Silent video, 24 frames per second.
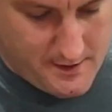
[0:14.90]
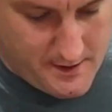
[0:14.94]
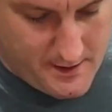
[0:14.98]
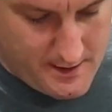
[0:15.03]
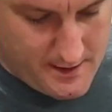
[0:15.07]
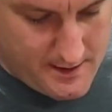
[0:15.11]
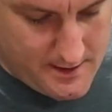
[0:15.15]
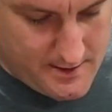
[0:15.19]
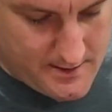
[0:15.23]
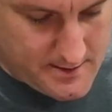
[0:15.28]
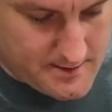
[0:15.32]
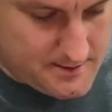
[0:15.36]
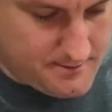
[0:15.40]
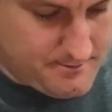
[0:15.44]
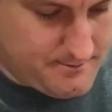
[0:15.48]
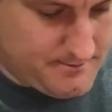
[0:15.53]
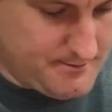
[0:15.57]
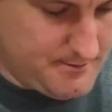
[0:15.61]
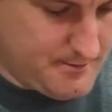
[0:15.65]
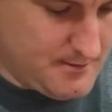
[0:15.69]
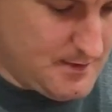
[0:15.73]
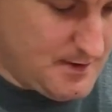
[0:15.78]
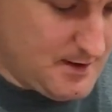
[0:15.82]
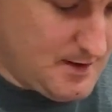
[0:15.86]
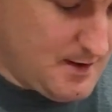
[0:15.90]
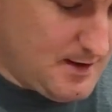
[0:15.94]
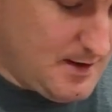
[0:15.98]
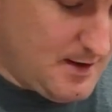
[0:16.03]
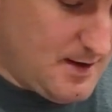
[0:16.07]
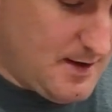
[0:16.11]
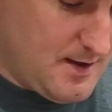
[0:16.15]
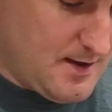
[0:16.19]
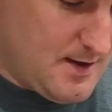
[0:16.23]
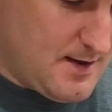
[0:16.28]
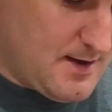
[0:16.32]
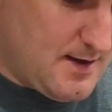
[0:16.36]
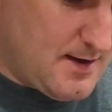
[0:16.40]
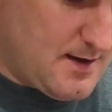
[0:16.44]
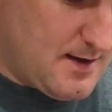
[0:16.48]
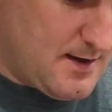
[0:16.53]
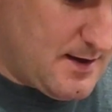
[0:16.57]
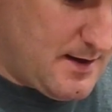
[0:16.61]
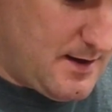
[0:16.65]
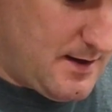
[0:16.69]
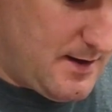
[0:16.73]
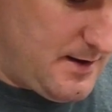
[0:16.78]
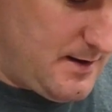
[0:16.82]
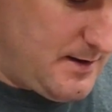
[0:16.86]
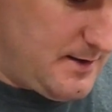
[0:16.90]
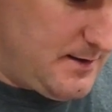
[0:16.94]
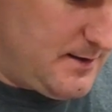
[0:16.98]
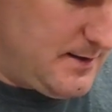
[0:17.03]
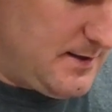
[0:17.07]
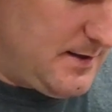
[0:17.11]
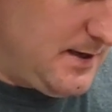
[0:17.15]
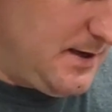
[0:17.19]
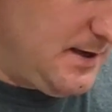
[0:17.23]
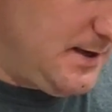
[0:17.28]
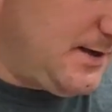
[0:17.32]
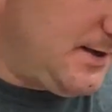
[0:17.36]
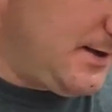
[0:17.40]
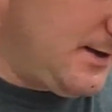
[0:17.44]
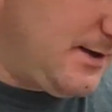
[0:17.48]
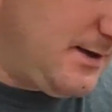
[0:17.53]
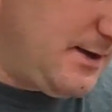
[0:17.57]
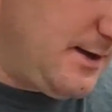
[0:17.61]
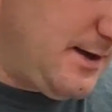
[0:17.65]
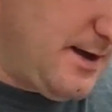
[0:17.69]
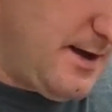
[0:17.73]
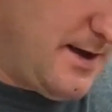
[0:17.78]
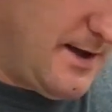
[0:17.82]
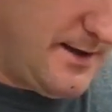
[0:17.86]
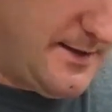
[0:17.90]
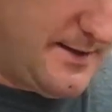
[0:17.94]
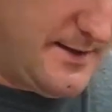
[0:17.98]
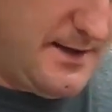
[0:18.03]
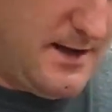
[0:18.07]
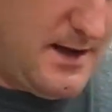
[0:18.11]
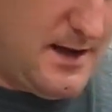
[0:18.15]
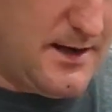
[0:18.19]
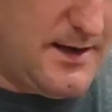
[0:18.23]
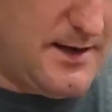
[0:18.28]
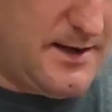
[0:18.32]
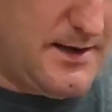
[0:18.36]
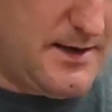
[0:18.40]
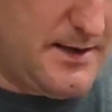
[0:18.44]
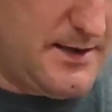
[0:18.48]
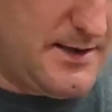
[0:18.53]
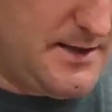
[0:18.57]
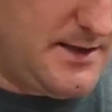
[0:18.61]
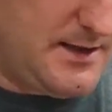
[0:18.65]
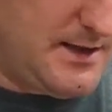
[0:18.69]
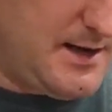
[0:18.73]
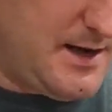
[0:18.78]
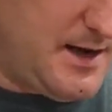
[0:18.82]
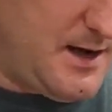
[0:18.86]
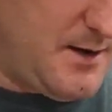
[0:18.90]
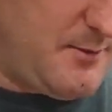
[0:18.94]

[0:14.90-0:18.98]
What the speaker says: I guess. And it's not gonna sit